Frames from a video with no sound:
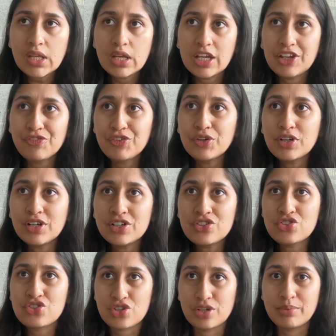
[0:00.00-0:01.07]
if you learn
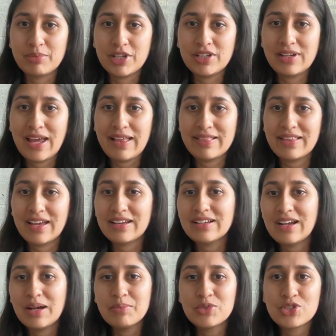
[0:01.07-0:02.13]
German and then
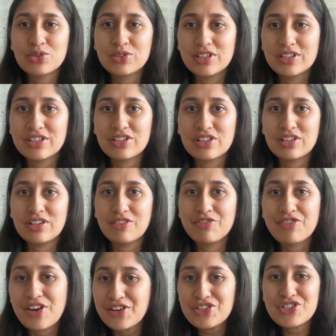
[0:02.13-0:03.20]
come to the
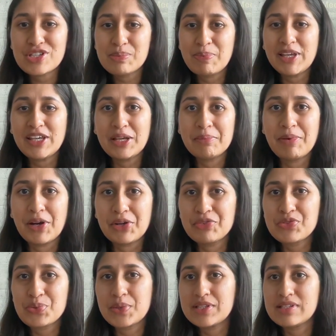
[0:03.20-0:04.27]
French speaking part of
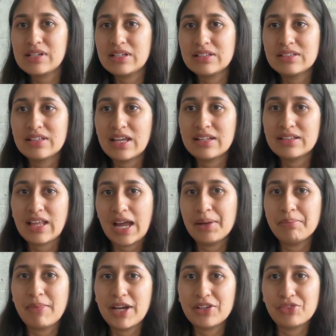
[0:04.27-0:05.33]
Switzerland, then that
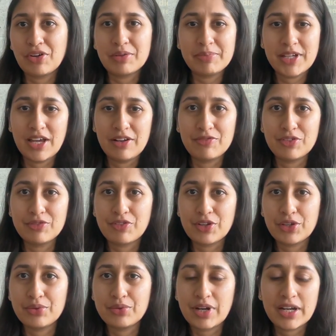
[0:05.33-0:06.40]
might not be helpful for
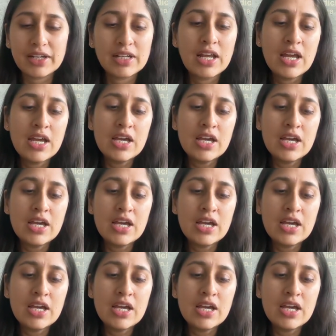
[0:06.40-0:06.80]
you, right?